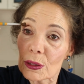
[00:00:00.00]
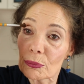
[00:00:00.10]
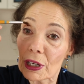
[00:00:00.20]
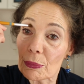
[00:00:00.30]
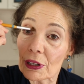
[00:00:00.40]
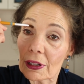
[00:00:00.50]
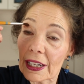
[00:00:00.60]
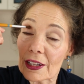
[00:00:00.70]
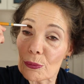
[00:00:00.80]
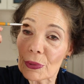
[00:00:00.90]
primarily
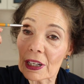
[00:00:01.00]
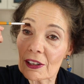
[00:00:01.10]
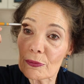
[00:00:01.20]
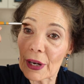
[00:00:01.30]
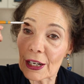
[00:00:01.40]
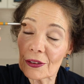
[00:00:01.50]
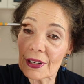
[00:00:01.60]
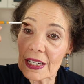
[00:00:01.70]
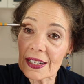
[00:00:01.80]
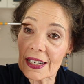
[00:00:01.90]
in the middle of my
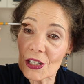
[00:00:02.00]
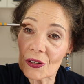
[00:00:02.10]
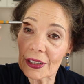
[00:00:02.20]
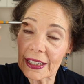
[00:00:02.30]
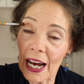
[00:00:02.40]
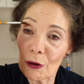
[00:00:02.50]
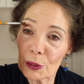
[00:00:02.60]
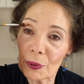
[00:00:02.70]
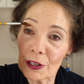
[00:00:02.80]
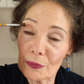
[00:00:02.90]
crease and toward the outer
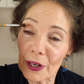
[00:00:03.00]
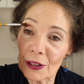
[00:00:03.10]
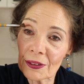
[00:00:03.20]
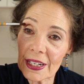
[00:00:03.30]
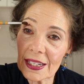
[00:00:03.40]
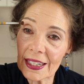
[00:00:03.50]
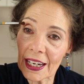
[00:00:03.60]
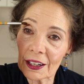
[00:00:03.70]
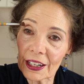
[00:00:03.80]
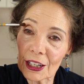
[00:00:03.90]
part of my crease,
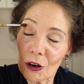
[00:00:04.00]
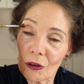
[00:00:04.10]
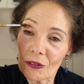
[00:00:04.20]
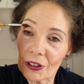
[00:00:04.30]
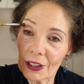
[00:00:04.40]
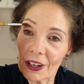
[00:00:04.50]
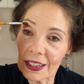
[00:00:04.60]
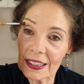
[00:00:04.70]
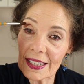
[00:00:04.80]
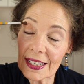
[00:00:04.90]
carry it over
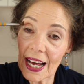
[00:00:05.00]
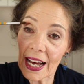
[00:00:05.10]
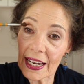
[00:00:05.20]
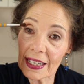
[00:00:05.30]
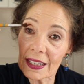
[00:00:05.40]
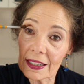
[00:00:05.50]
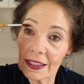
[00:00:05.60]
along the side.